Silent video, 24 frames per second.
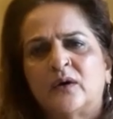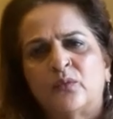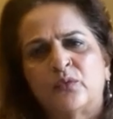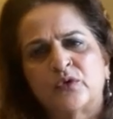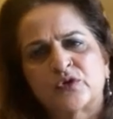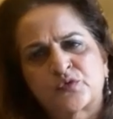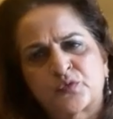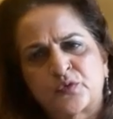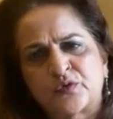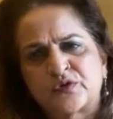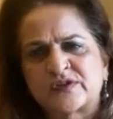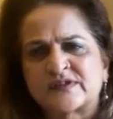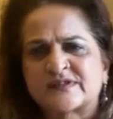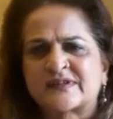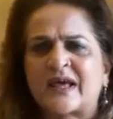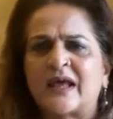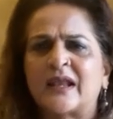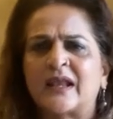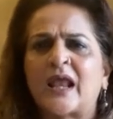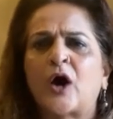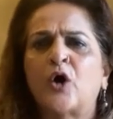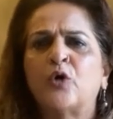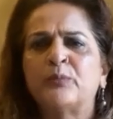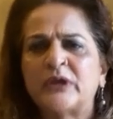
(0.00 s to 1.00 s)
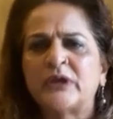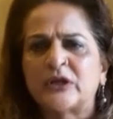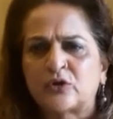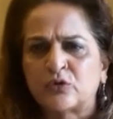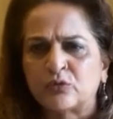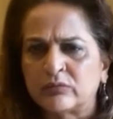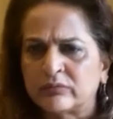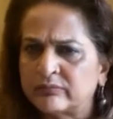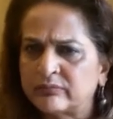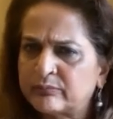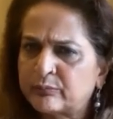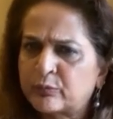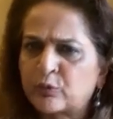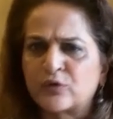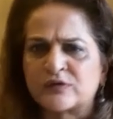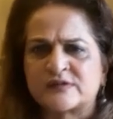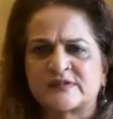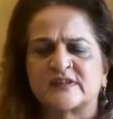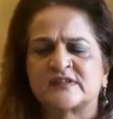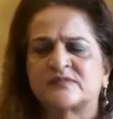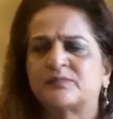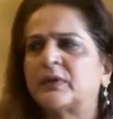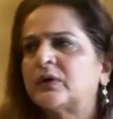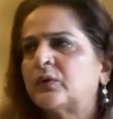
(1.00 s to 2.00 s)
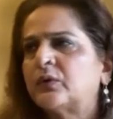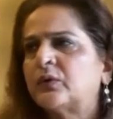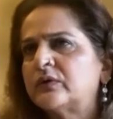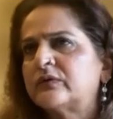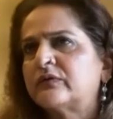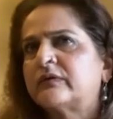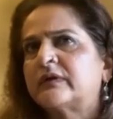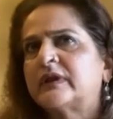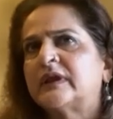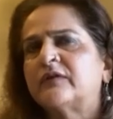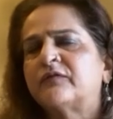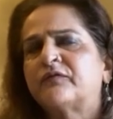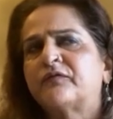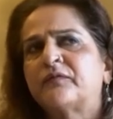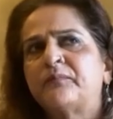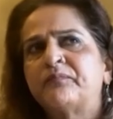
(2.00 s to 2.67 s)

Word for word: which would just allow me to process my own grief.